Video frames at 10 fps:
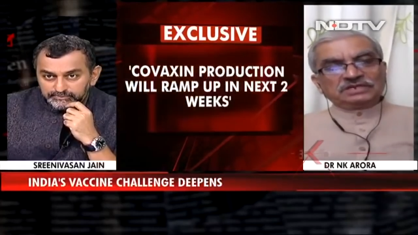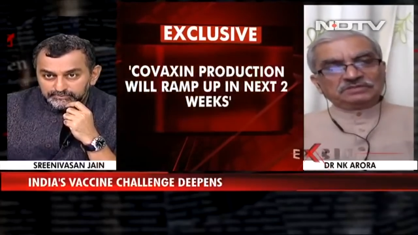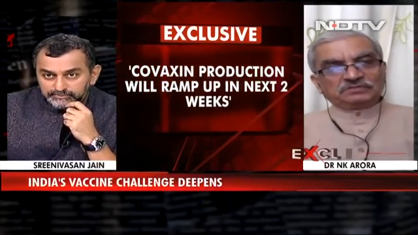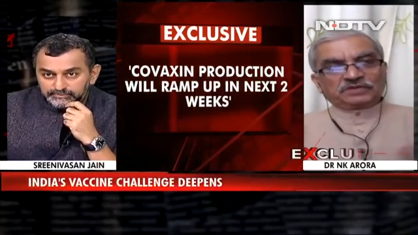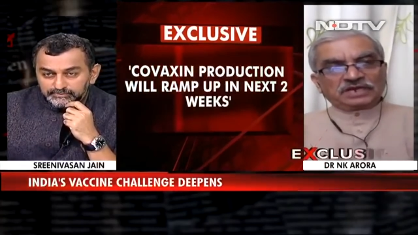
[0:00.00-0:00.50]
Speaker 1: I
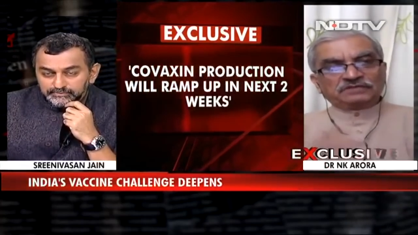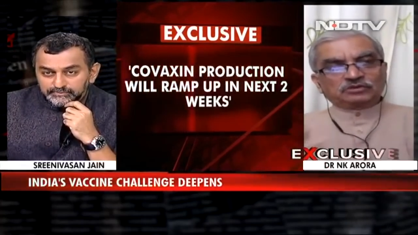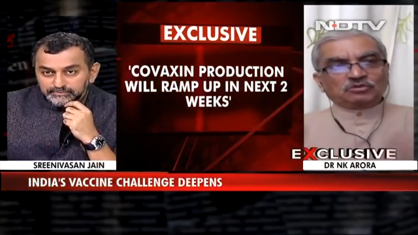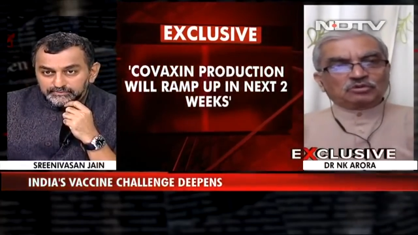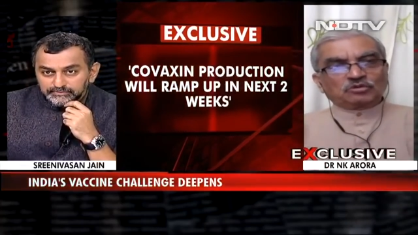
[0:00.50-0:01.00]
mean, one has
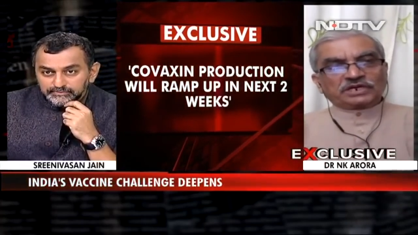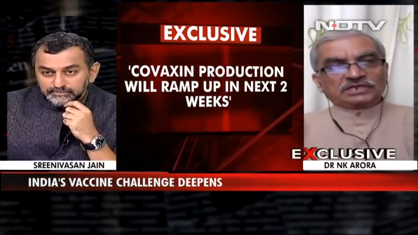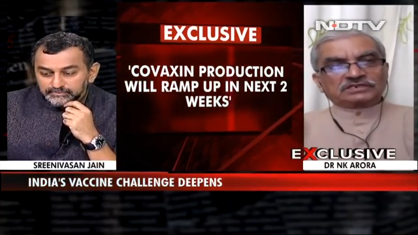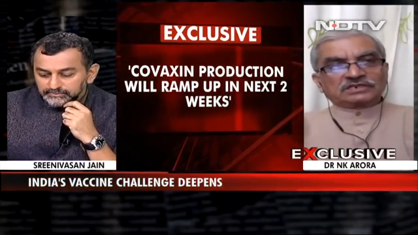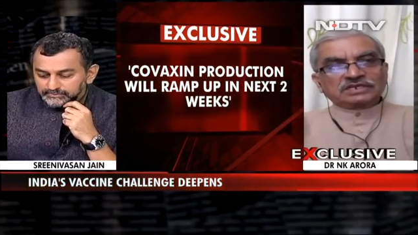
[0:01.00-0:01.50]
to look
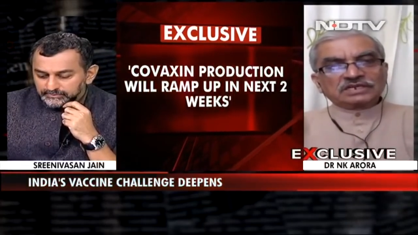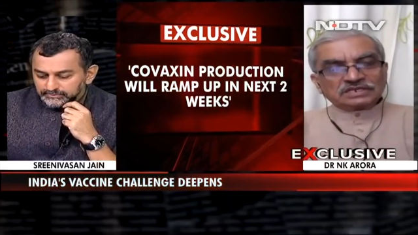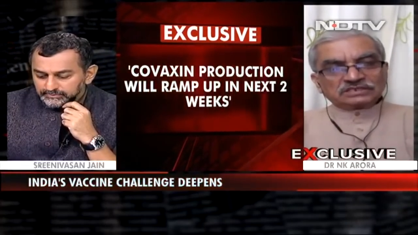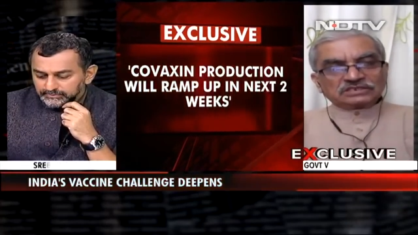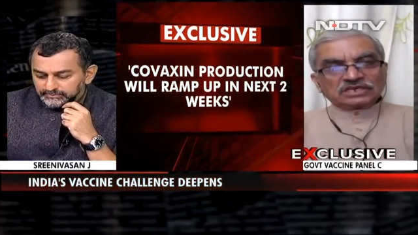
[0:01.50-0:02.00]
at
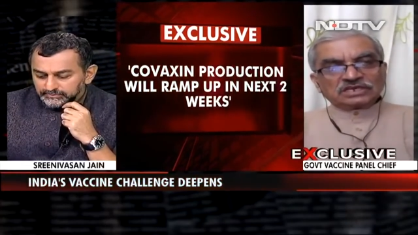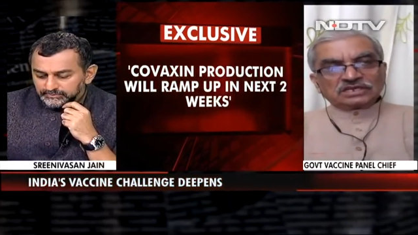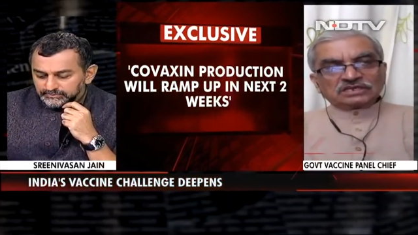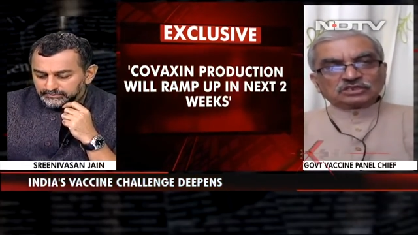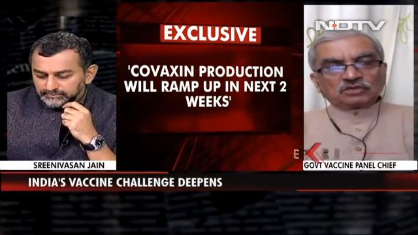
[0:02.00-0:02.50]

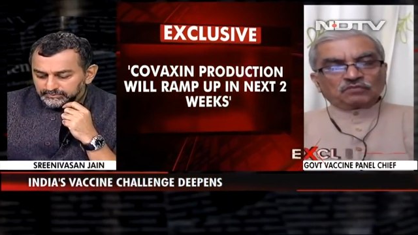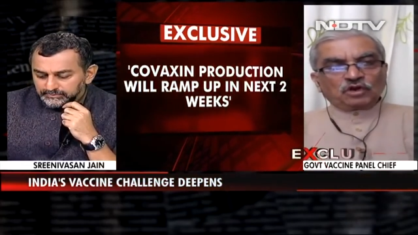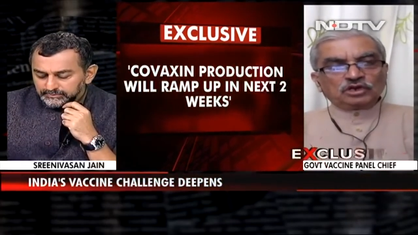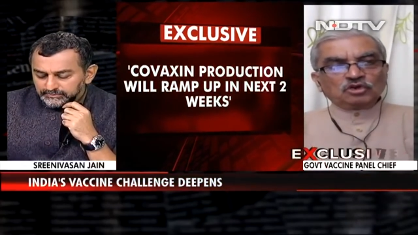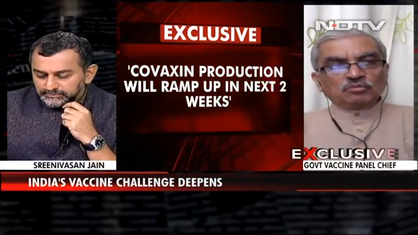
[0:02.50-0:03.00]
the the
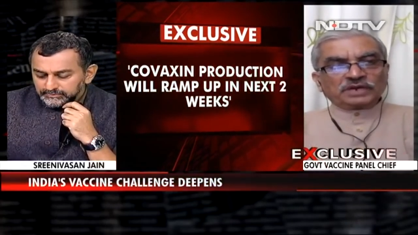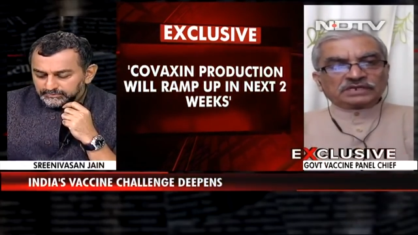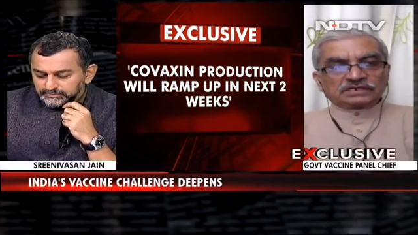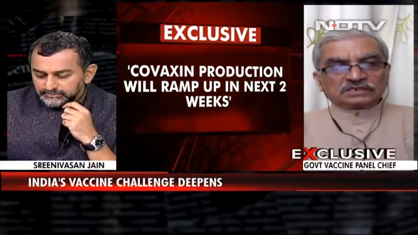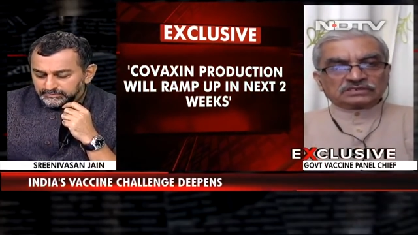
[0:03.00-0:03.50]
volume
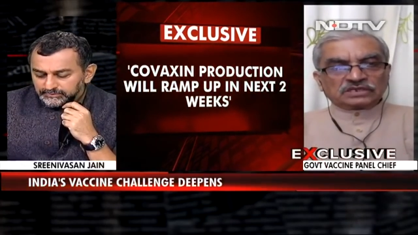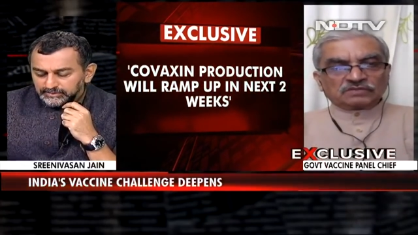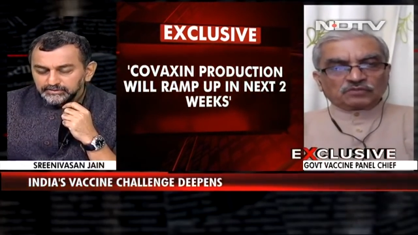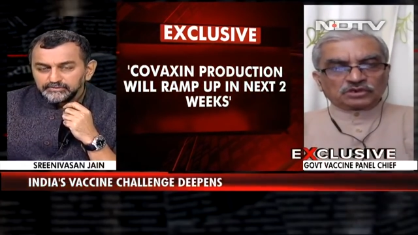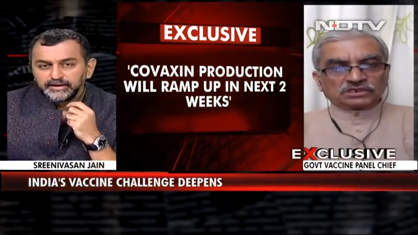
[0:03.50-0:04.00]
and the
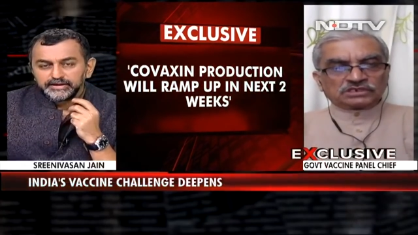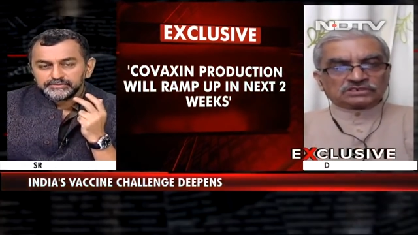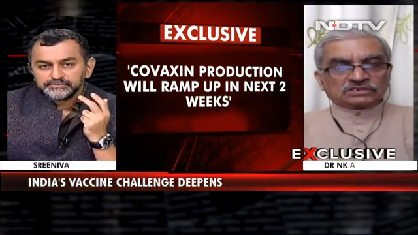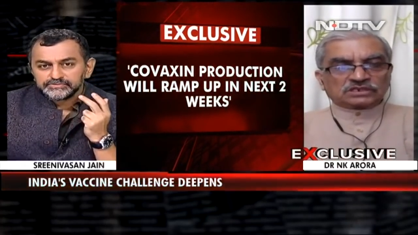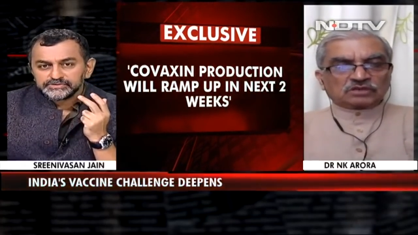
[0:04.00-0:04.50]
what right.
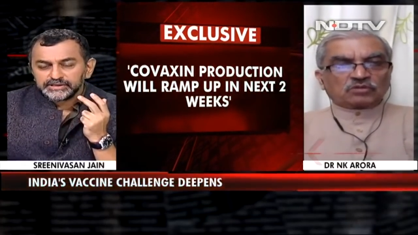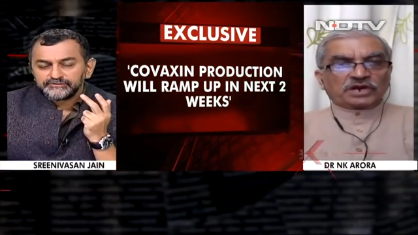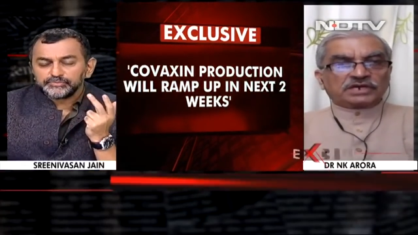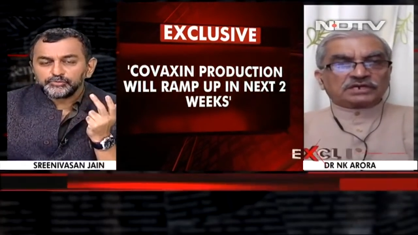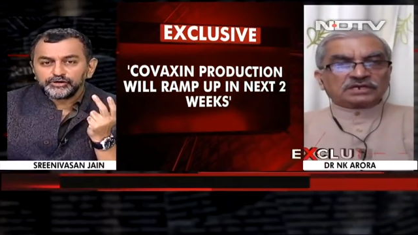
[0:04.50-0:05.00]

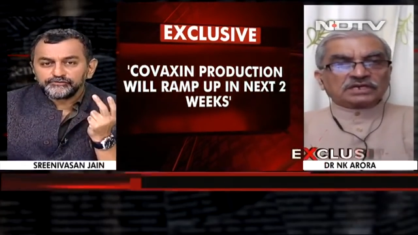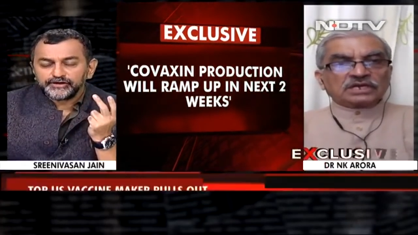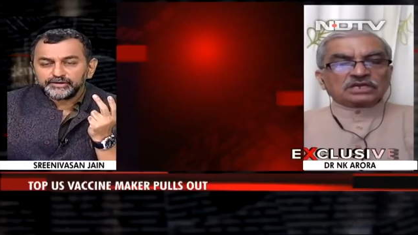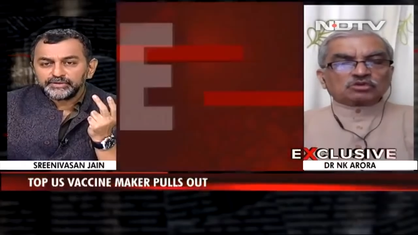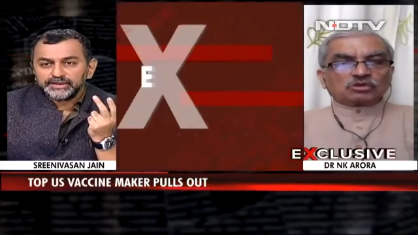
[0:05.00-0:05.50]

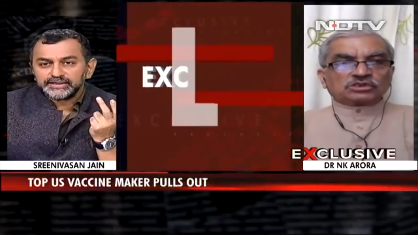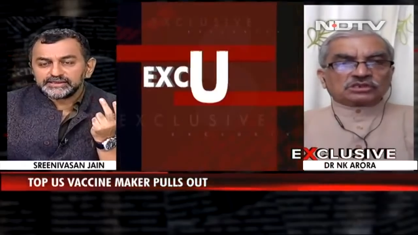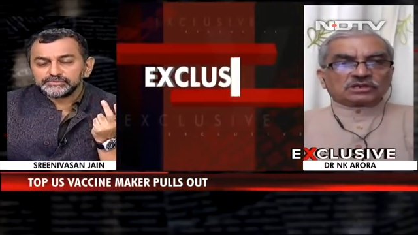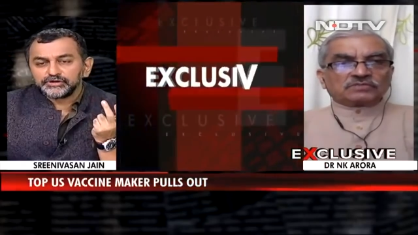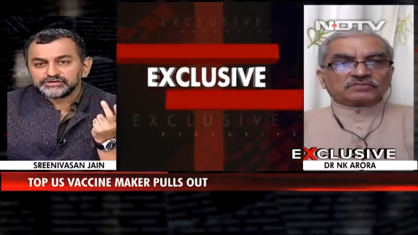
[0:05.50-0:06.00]
7.5 million so,
Speaker 2: is
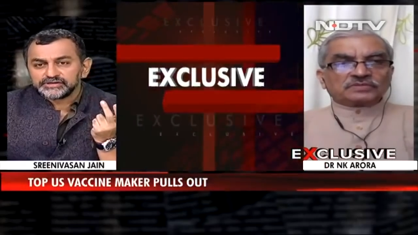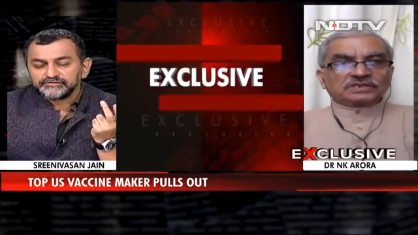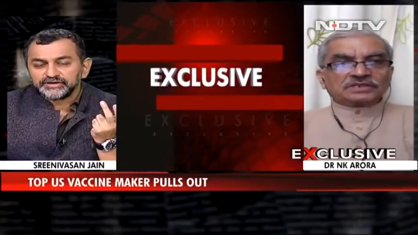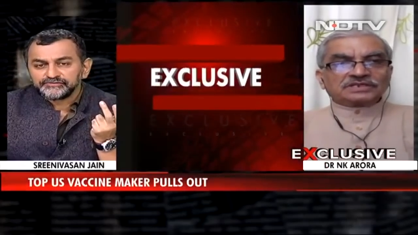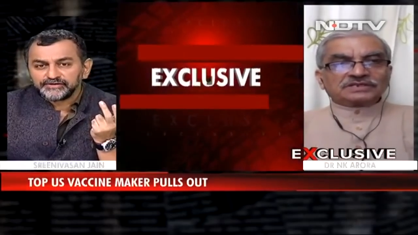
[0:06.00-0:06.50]
about
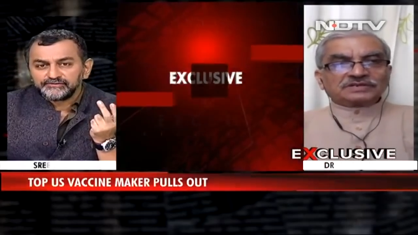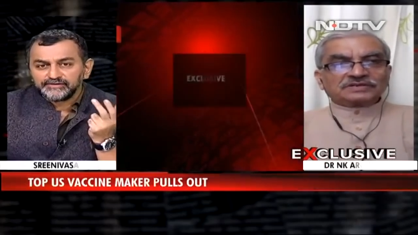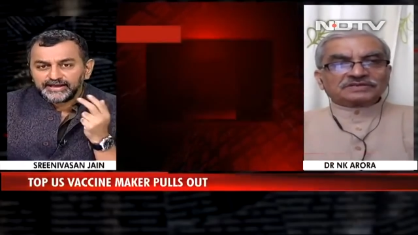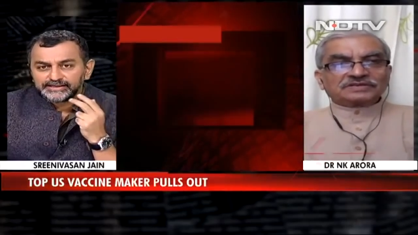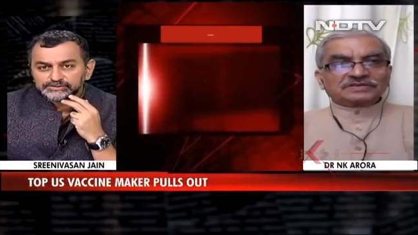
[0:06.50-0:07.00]
75
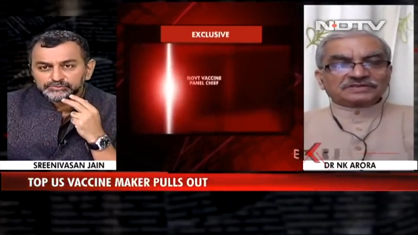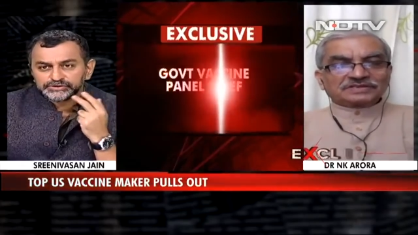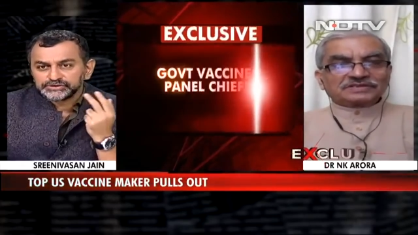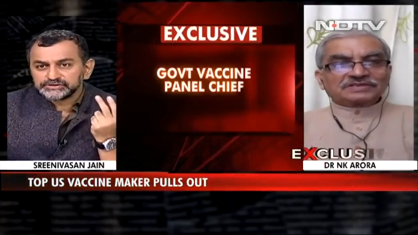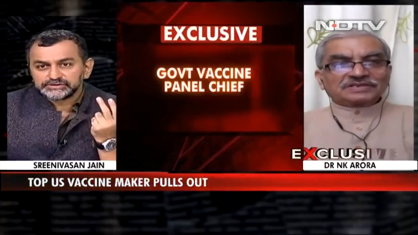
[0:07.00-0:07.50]
lakhs, which
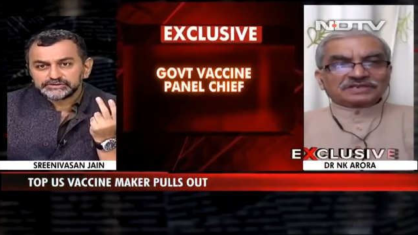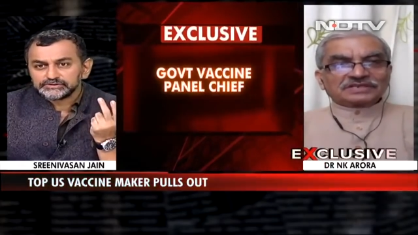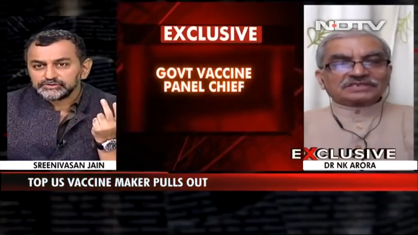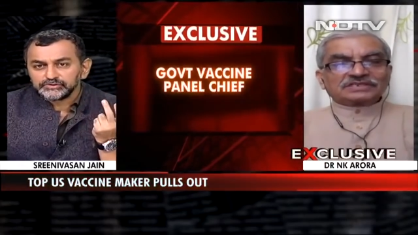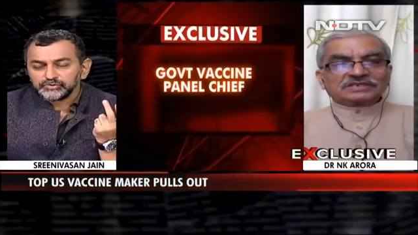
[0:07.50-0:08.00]
is
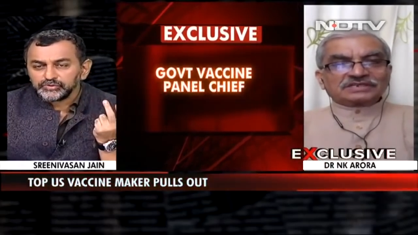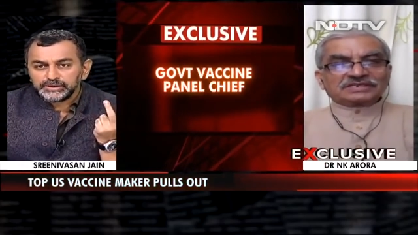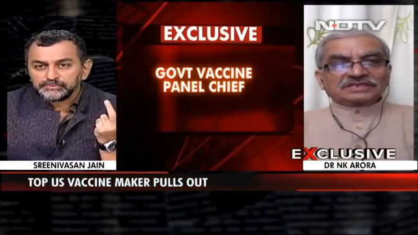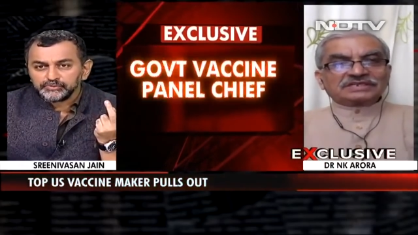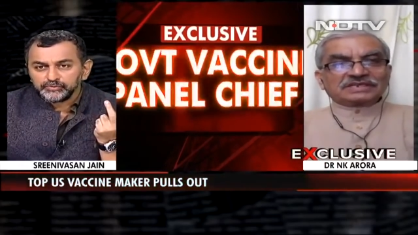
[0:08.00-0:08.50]

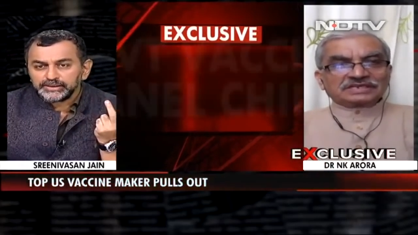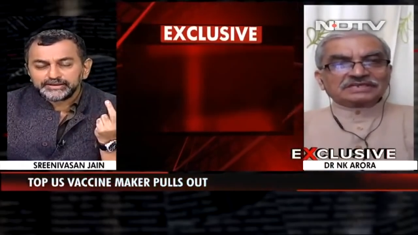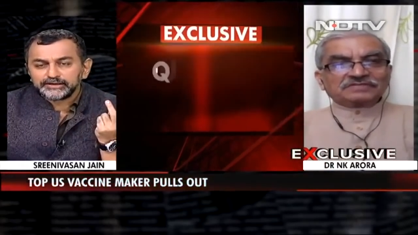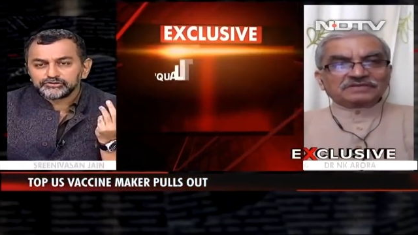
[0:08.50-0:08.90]
We'll we'll get